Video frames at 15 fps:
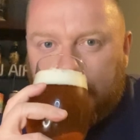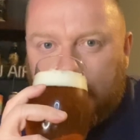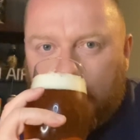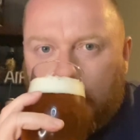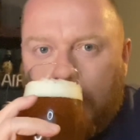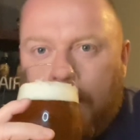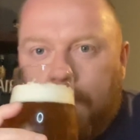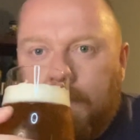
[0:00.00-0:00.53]

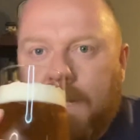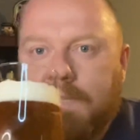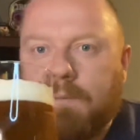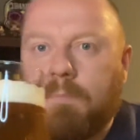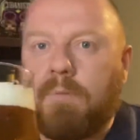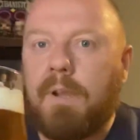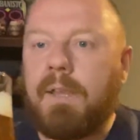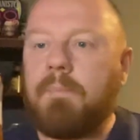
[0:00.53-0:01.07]

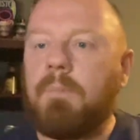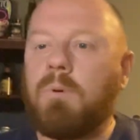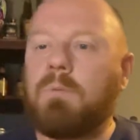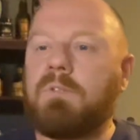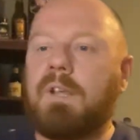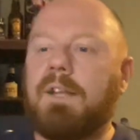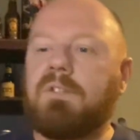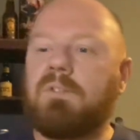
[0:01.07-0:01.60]
bready malt
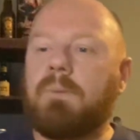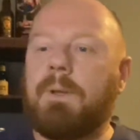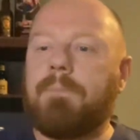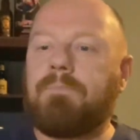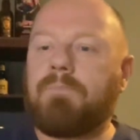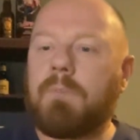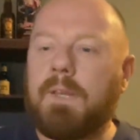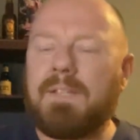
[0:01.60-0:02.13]
touch to
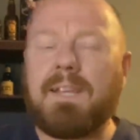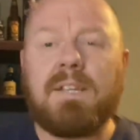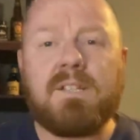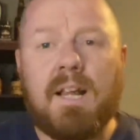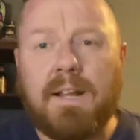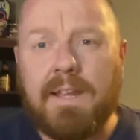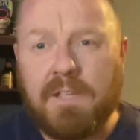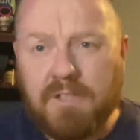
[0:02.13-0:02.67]
it. Let's get
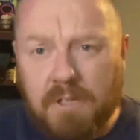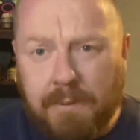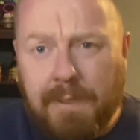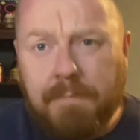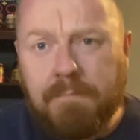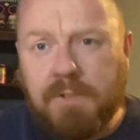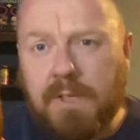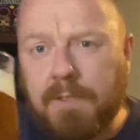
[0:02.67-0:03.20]
stuck in, shall we?
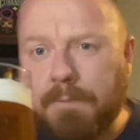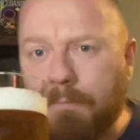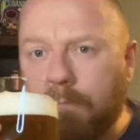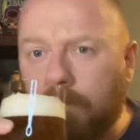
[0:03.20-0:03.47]
Cheers.